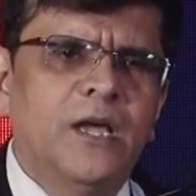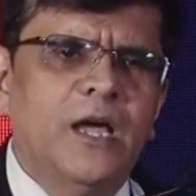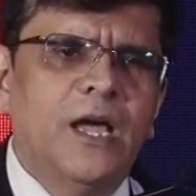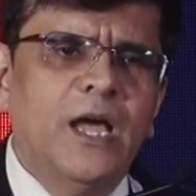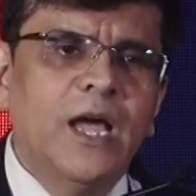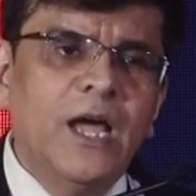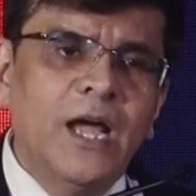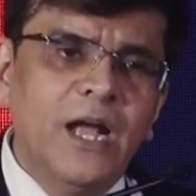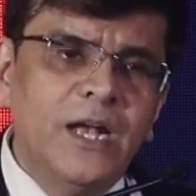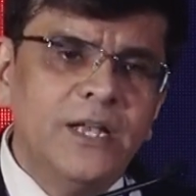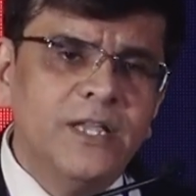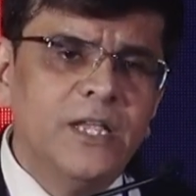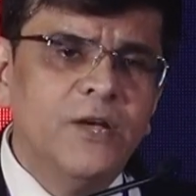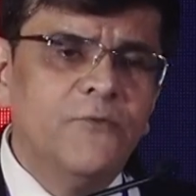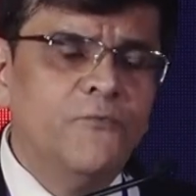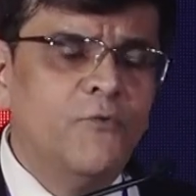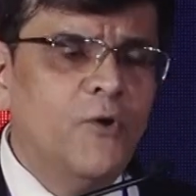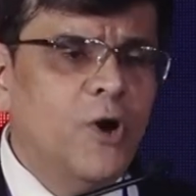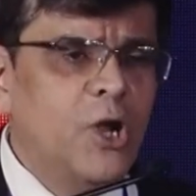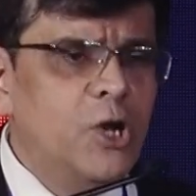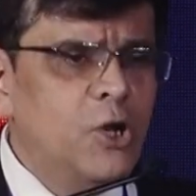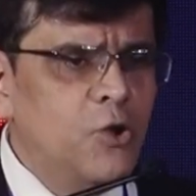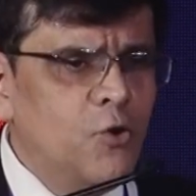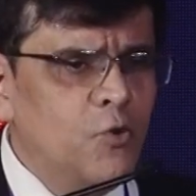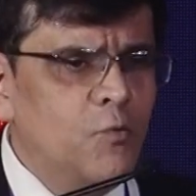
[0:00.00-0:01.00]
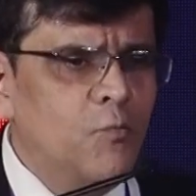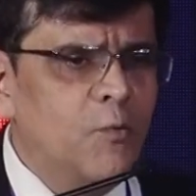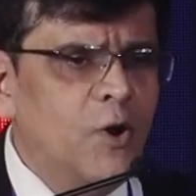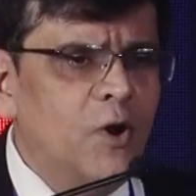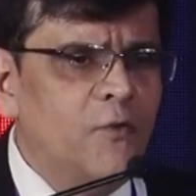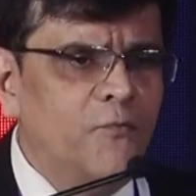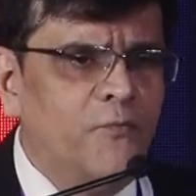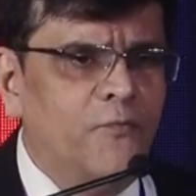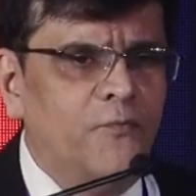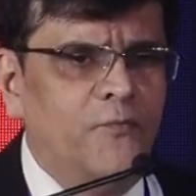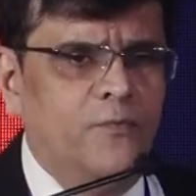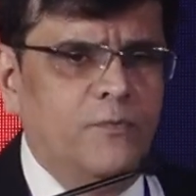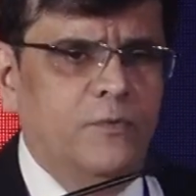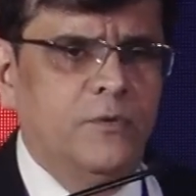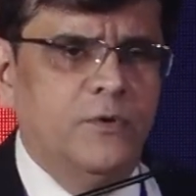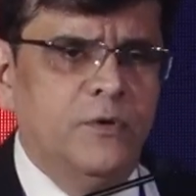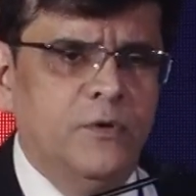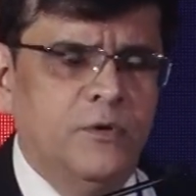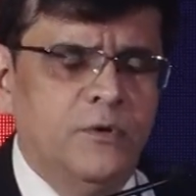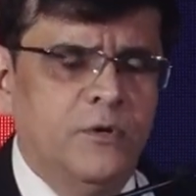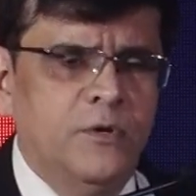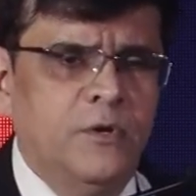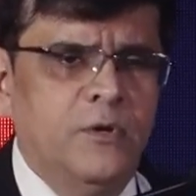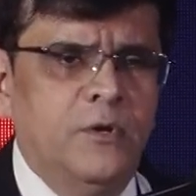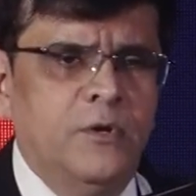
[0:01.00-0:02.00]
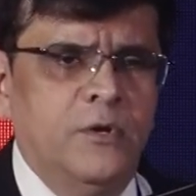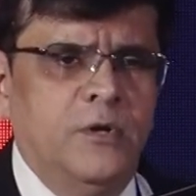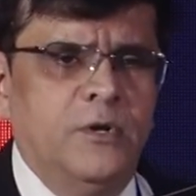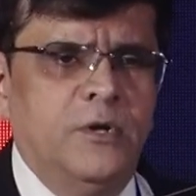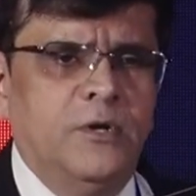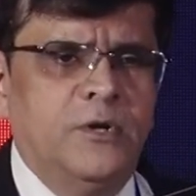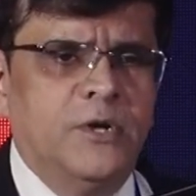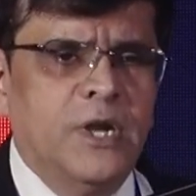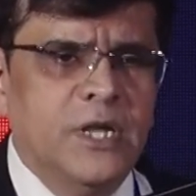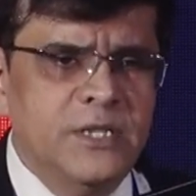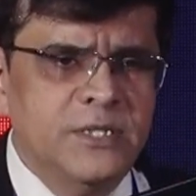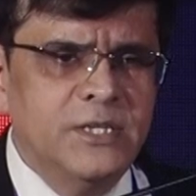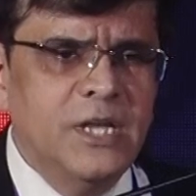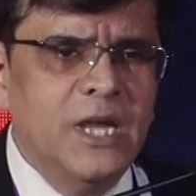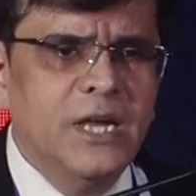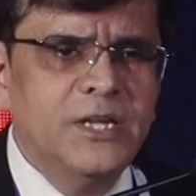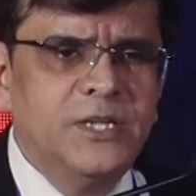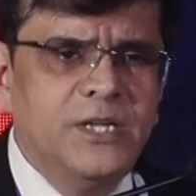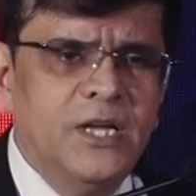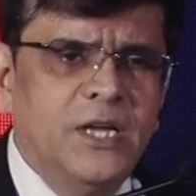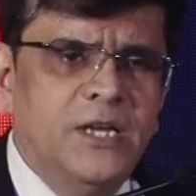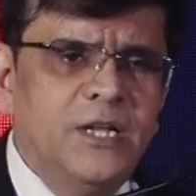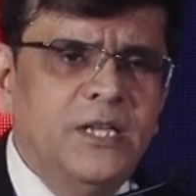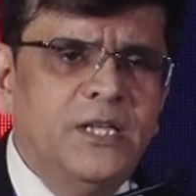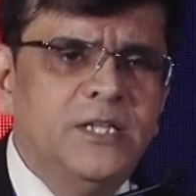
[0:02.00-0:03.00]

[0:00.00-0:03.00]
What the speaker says: And the volume of transaction